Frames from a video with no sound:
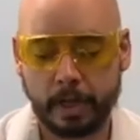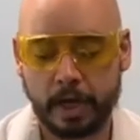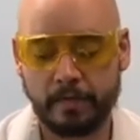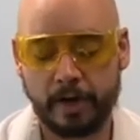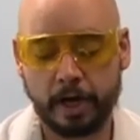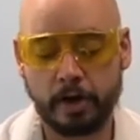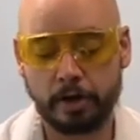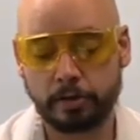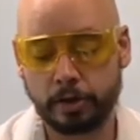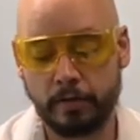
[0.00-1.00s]
if I
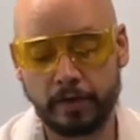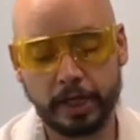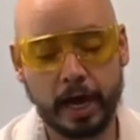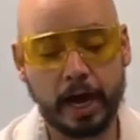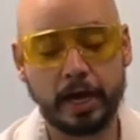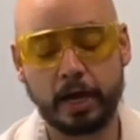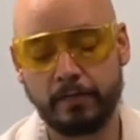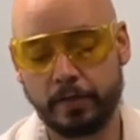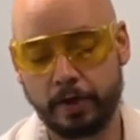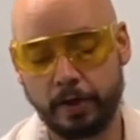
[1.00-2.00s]
cover the eye
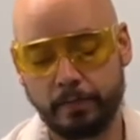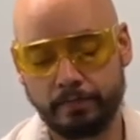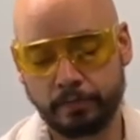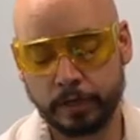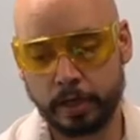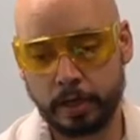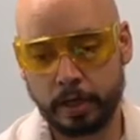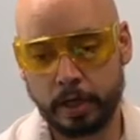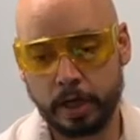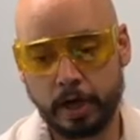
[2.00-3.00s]
of the
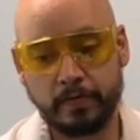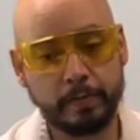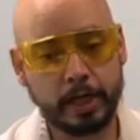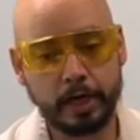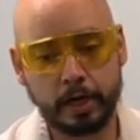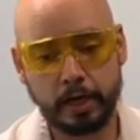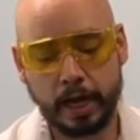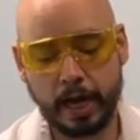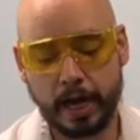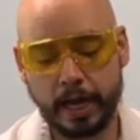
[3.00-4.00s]
meter
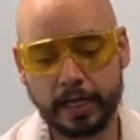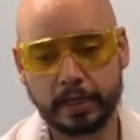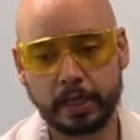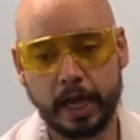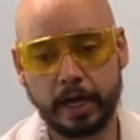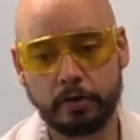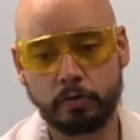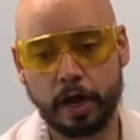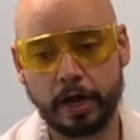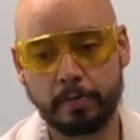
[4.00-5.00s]
and I hit the light
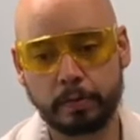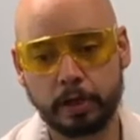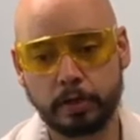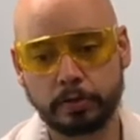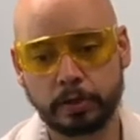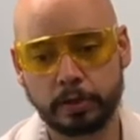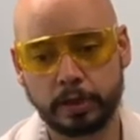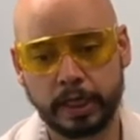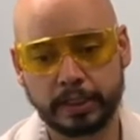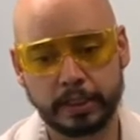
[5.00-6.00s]
right up close,
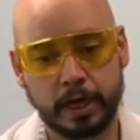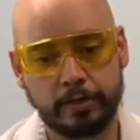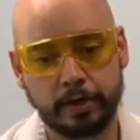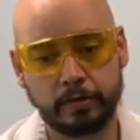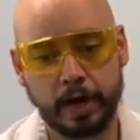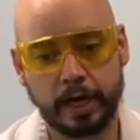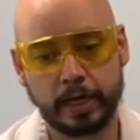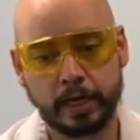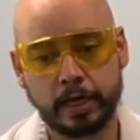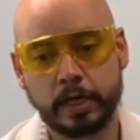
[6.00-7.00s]
it's nothing, right?
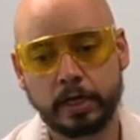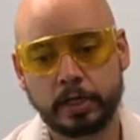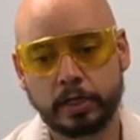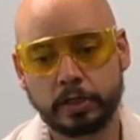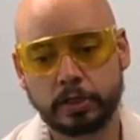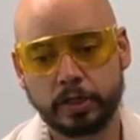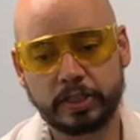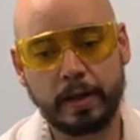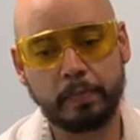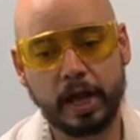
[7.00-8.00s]
So
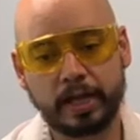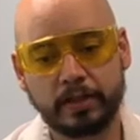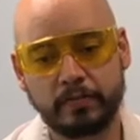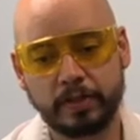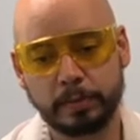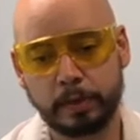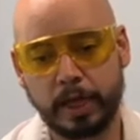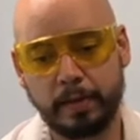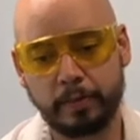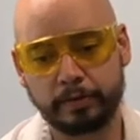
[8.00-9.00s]
it's not blocking the visible
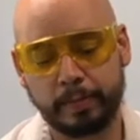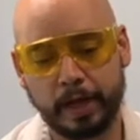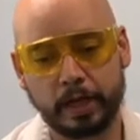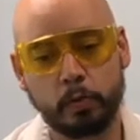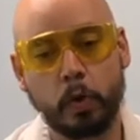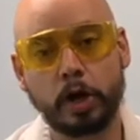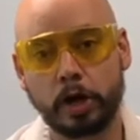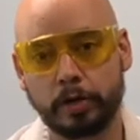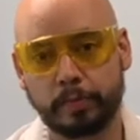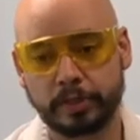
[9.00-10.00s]
light, but it's blocking
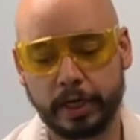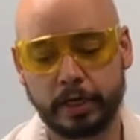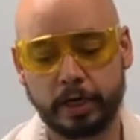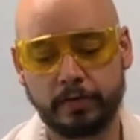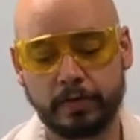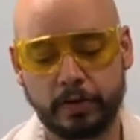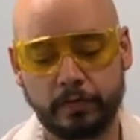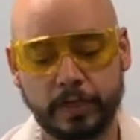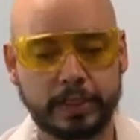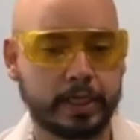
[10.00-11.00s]
100% of the
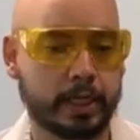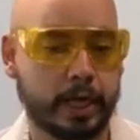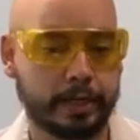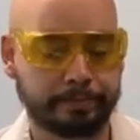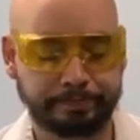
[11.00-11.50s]
UVC light.